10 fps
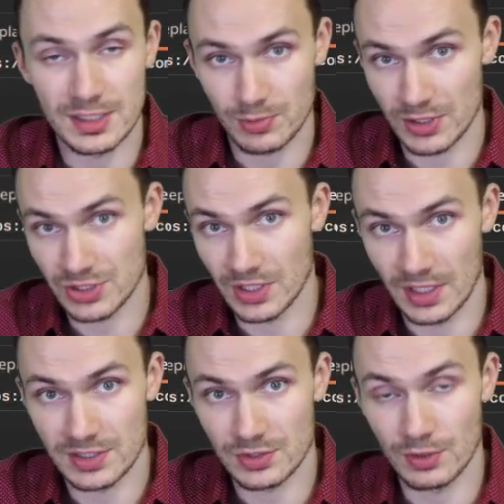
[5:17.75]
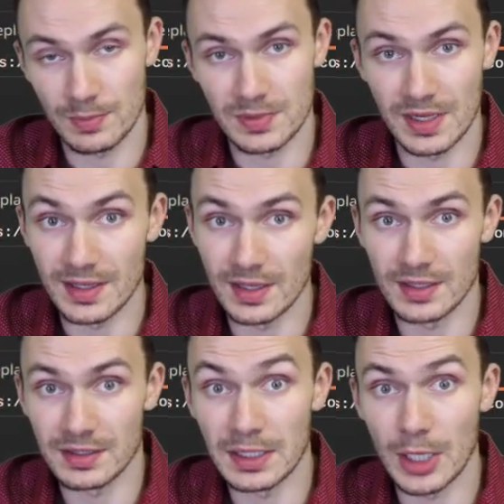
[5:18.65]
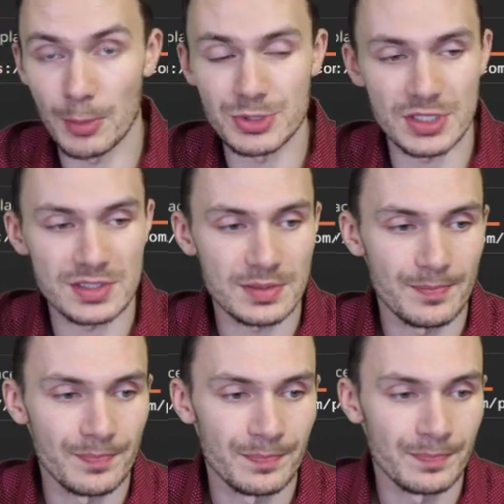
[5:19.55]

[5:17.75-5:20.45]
Express.js script in a GitHub gist.